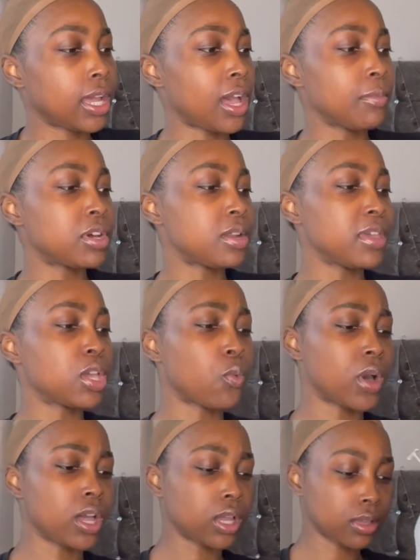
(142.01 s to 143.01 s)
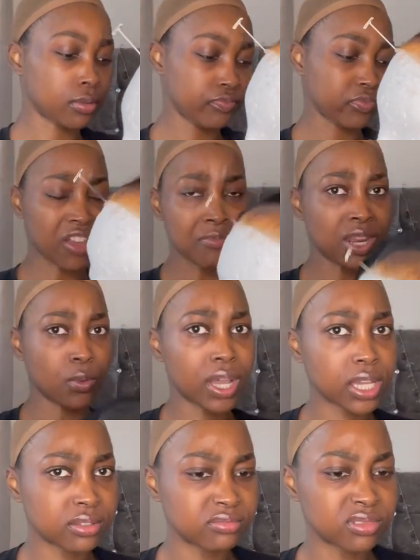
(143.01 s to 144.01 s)
I'm gonna make it work. I've made it
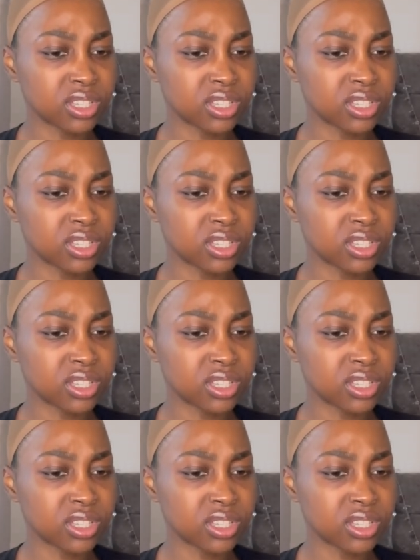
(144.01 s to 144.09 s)
work.